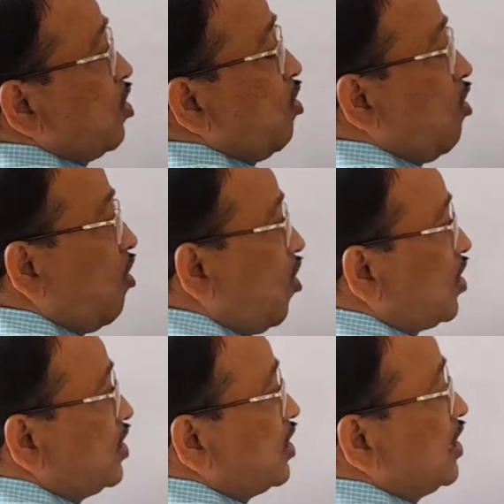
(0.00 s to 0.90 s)

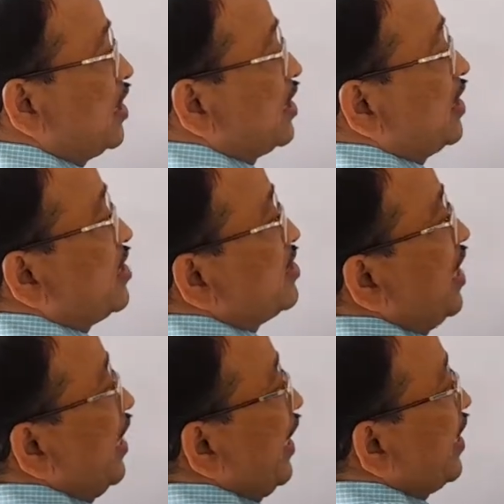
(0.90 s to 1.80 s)
or there is
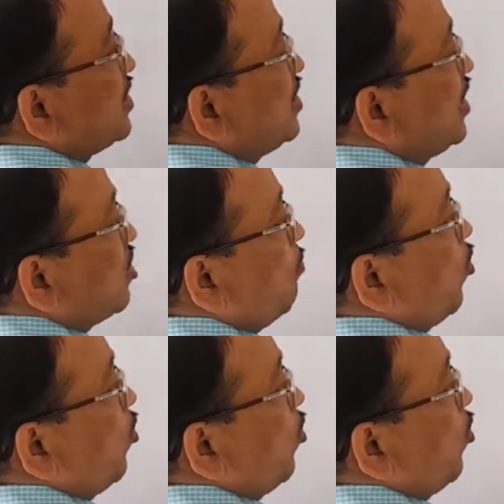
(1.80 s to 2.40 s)
a exit of